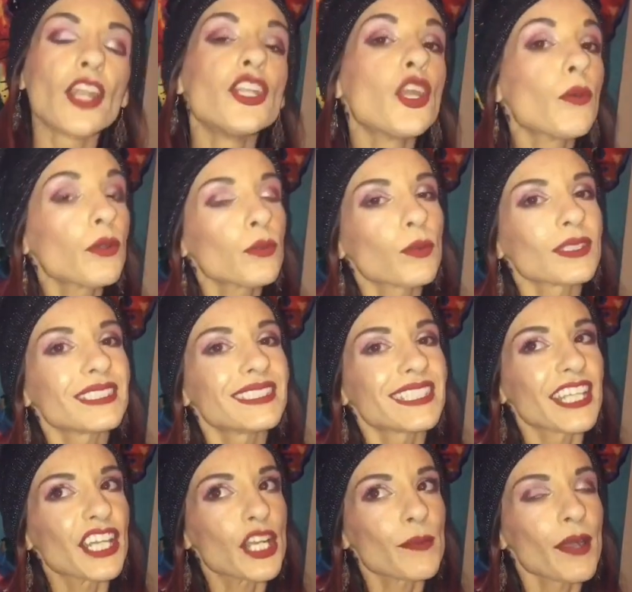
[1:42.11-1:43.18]
No one wants to
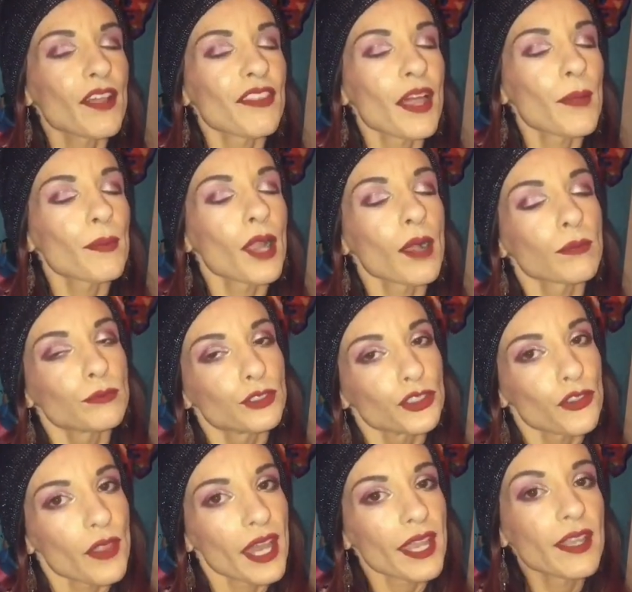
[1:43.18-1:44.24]
hear about that problem,
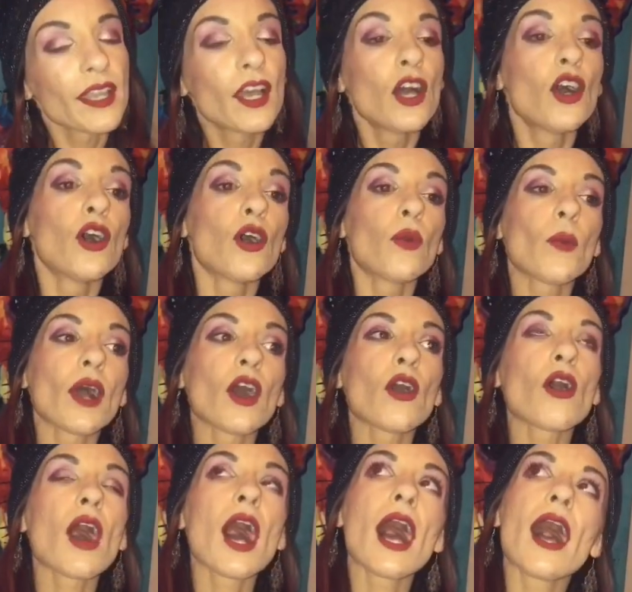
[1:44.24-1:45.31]
do they?
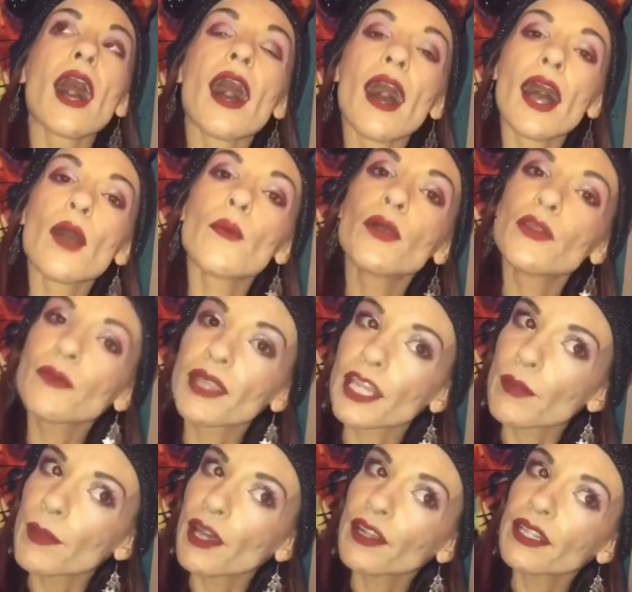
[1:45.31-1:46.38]
Well, I want to
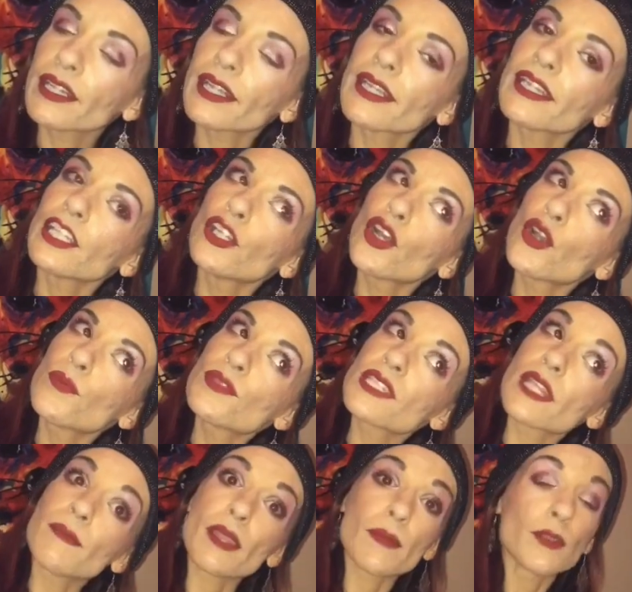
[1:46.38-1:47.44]
rant about it, and in hopes
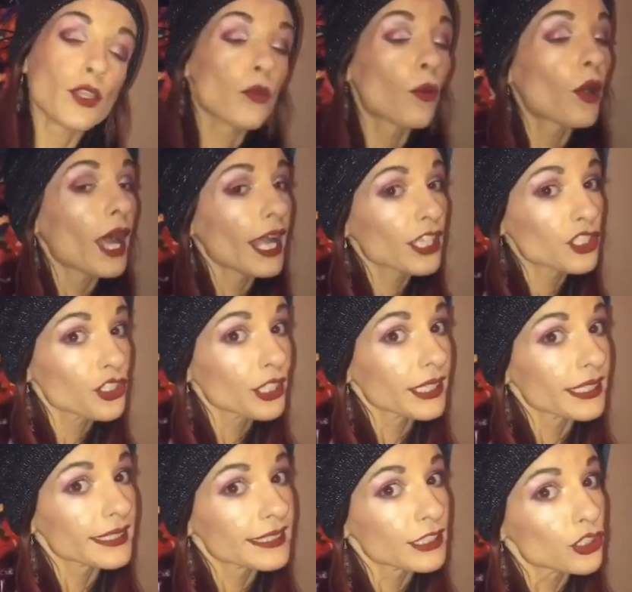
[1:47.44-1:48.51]
that maybe you will actually
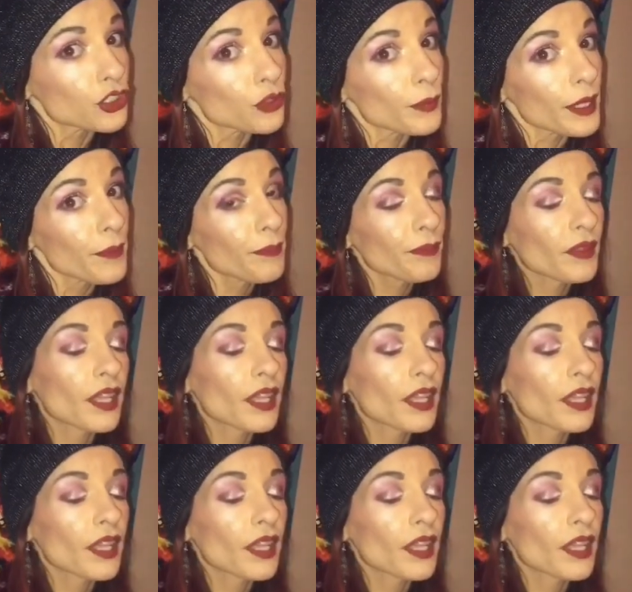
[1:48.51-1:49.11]
listen to me.